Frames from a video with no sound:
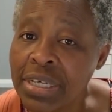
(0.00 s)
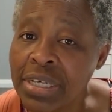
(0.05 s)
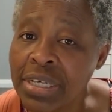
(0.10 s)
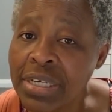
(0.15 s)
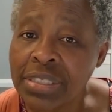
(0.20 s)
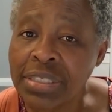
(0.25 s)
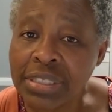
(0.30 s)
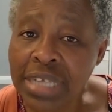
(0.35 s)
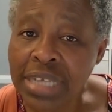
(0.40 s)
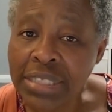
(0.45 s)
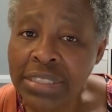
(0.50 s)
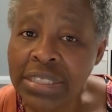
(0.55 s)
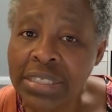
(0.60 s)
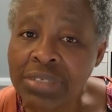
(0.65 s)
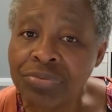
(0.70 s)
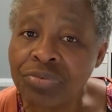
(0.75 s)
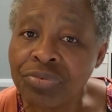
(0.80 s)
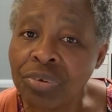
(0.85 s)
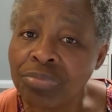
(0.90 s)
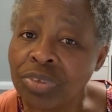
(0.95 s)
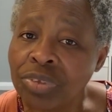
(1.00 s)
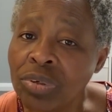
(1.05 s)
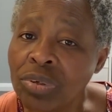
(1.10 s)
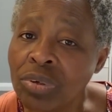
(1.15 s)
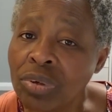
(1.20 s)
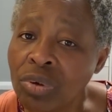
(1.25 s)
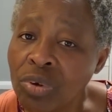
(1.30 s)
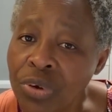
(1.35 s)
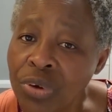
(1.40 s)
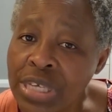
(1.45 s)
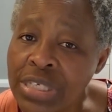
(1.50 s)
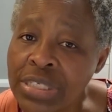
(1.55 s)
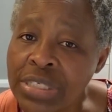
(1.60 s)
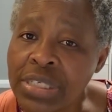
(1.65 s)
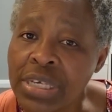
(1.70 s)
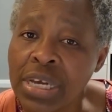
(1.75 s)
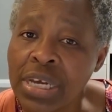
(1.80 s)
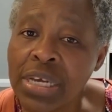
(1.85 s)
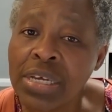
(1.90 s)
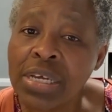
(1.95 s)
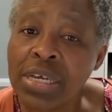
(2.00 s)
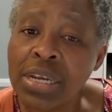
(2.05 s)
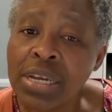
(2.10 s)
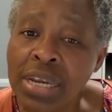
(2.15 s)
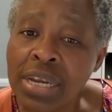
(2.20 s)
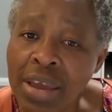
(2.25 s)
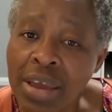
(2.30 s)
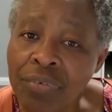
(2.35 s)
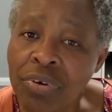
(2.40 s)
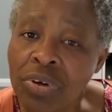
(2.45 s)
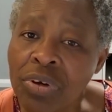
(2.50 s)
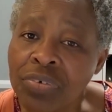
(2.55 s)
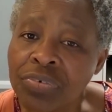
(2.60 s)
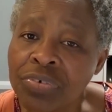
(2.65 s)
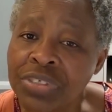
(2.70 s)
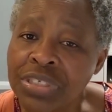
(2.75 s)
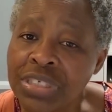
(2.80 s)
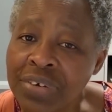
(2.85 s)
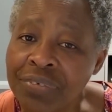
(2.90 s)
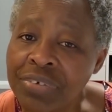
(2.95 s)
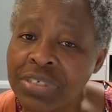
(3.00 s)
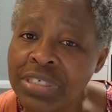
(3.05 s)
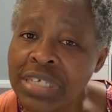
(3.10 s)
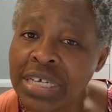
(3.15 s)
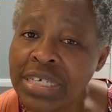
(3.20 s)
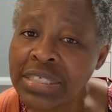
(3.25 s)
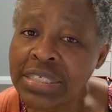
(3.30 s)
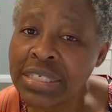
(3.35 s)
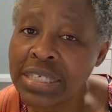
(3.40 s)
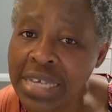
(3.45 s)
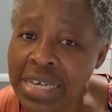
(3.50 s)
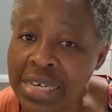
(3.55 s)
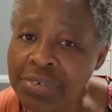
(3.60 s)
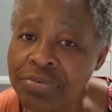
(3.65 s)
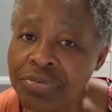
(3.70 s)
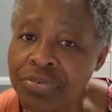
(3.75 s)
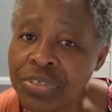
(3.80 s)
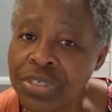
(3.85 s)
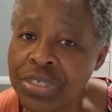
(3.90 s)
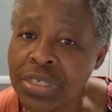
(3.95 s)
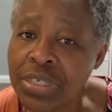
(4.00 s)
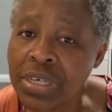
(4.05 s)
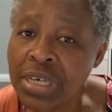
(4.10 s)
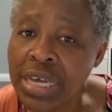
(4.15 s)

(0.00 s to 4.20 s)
starting from the lowest level of service as slaves,